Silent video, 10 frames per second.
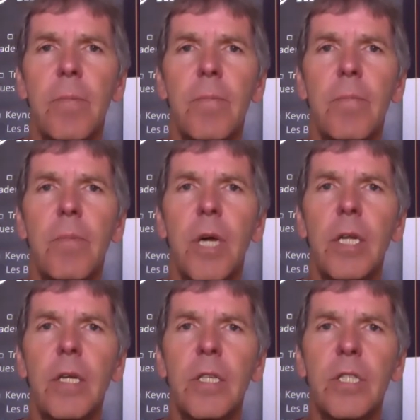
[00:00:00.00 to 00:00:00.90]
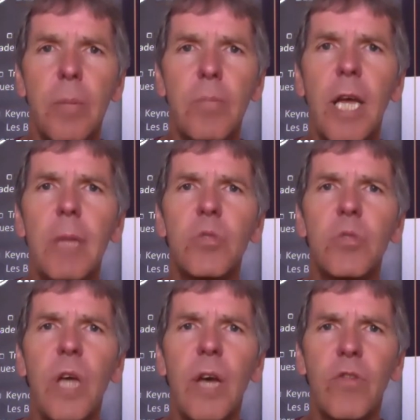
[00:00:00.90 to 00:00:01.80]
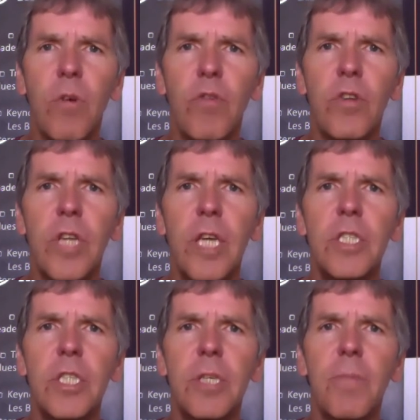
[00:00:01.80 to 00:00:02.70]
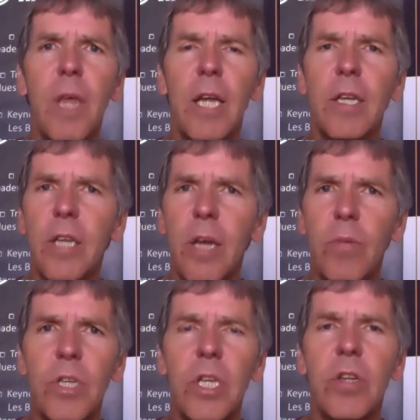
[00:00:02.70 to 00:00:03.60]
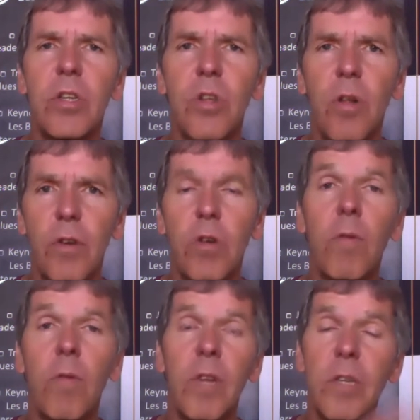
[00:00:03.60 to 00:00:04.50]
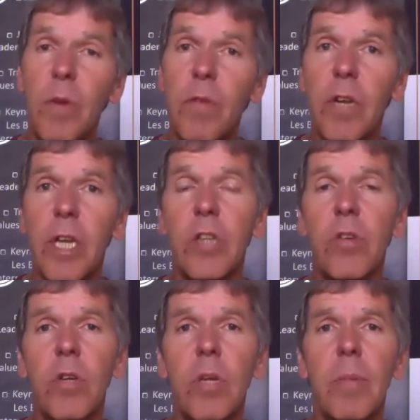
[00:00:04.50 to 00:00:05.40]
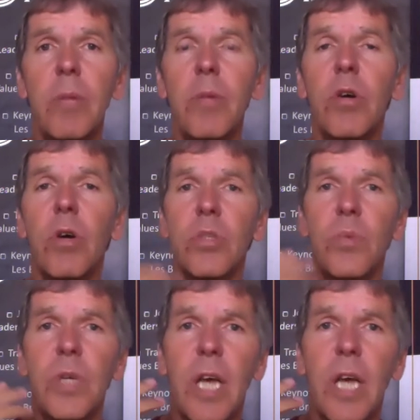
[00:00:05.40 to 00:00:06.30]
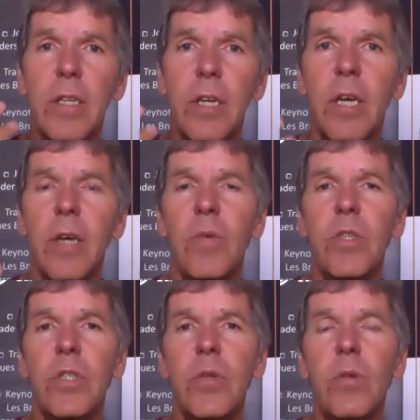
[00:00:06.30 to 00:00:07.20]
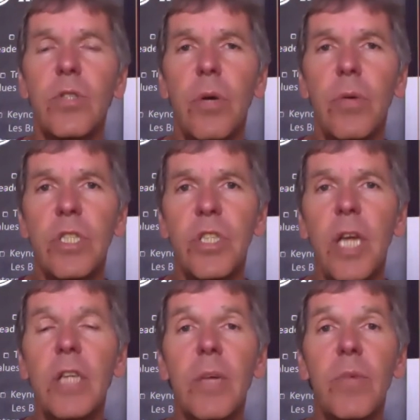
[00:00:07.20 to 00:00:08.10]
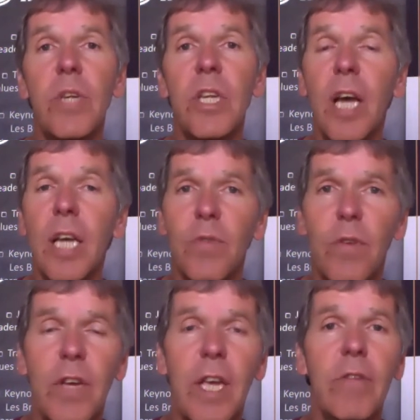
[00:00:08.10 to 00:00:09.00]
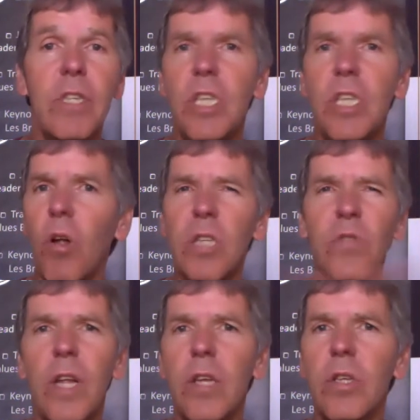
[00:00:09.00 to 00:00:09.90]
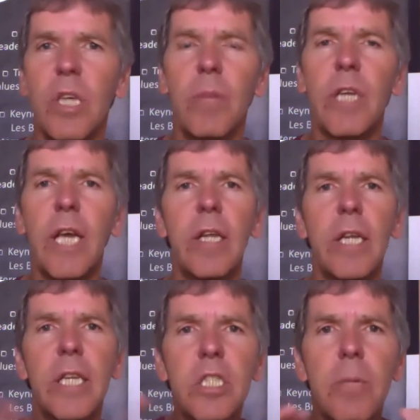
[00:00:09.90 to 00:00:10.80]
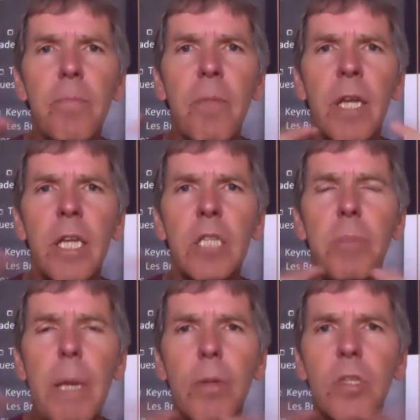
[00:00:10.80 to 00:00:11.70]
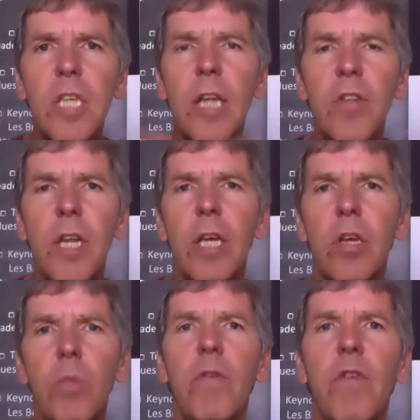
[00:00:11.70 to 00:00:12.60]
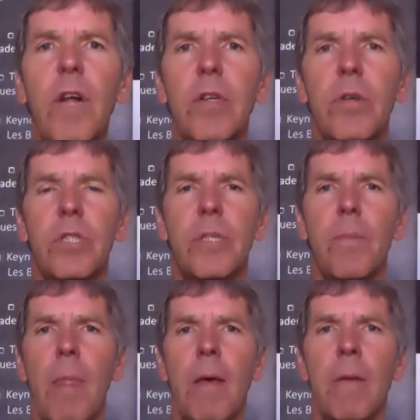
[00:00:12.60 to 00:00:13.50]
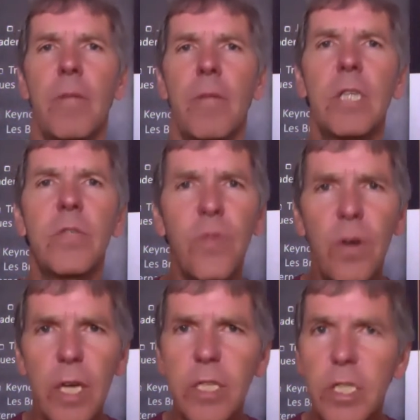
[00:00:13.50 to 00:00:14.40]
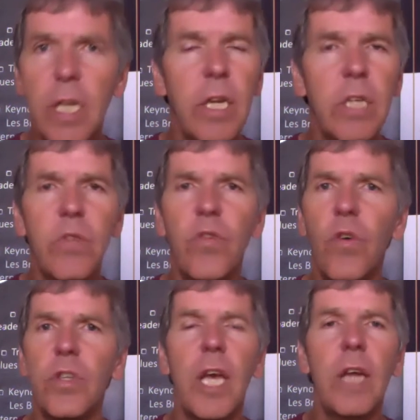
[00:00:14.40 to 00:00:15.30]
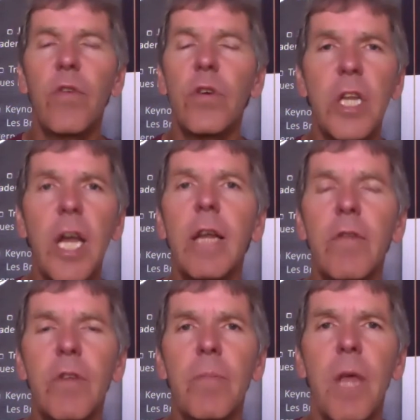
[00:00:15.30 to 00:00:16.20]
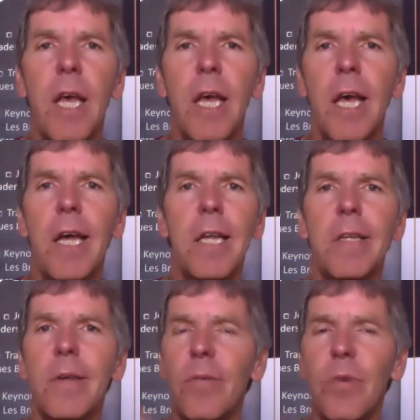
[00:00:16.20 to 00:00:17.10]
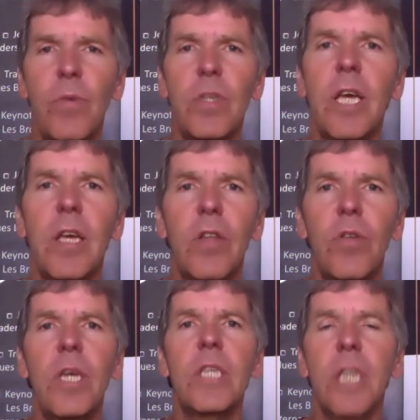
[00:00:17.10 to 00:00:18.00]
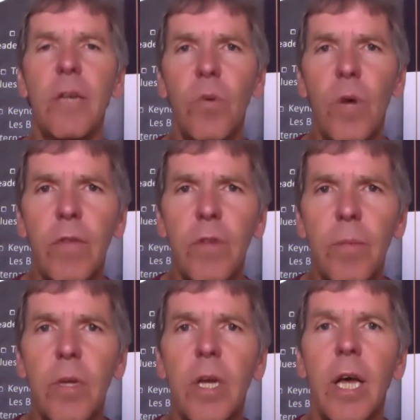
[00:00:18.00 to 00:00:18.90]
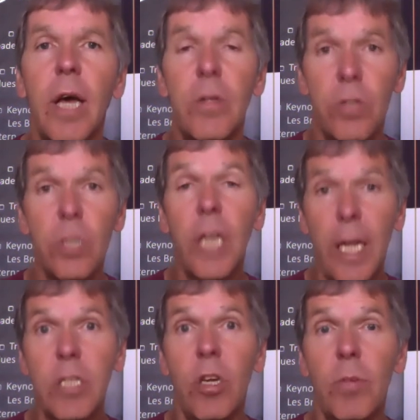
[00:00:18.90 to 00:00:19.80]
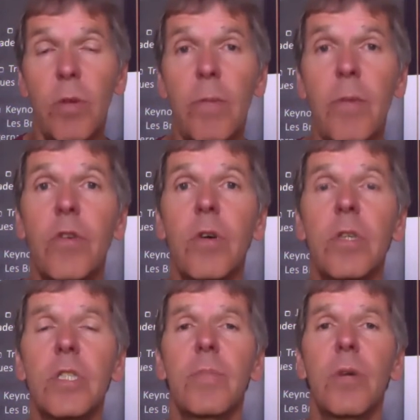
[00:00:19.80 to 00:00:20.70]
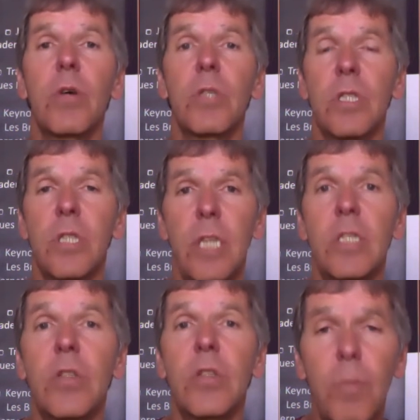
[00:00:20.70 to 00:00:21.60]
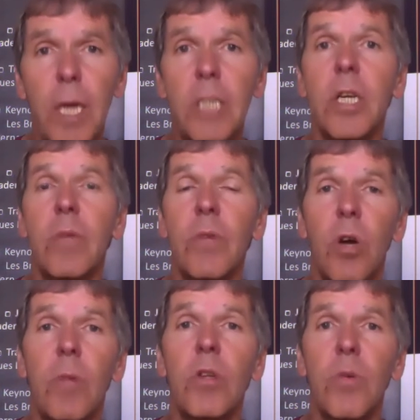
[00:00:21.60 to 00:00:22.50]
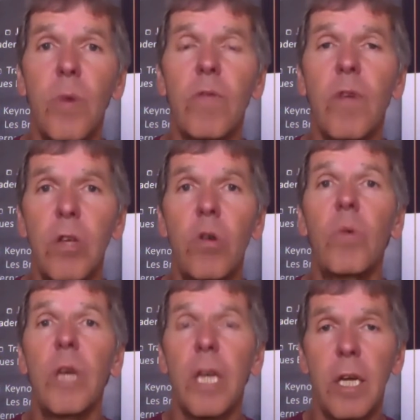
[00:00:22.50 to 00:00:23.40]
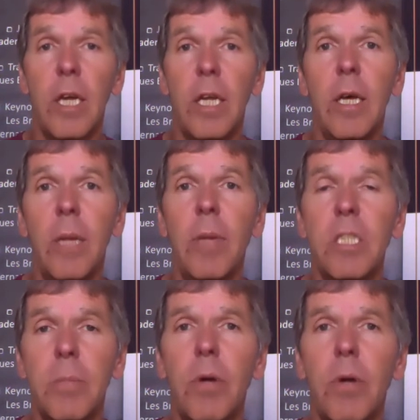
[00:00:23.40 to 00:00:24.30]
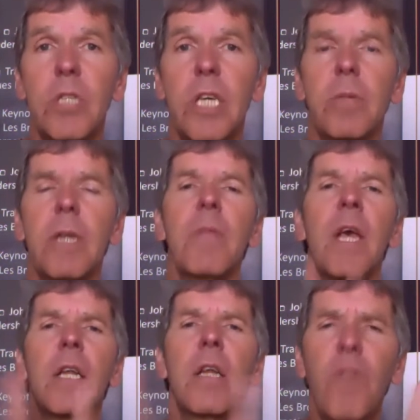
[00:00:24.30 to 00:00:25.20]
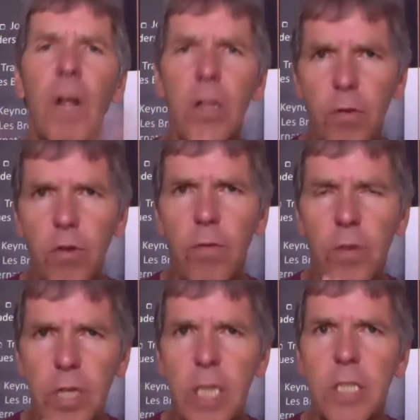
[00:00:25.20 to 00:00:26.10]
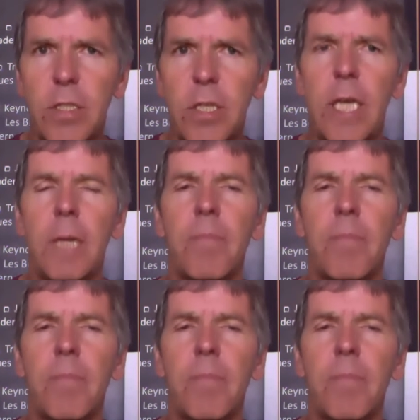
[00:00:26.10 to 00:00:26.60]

But sometimes we have confrontation and then we need to resolve a conflict we've already talked about because we don't show restraint and we need to ask for forgiveness. See, all these values come together in this people-centric group of values. There is, as I said, there is 48, 49 of them, and we take you through each and every one of them. Just an excerpt of them, of course, because it's a two-pager and we normally do one value a week in an amazing process. But the value of confrontation today.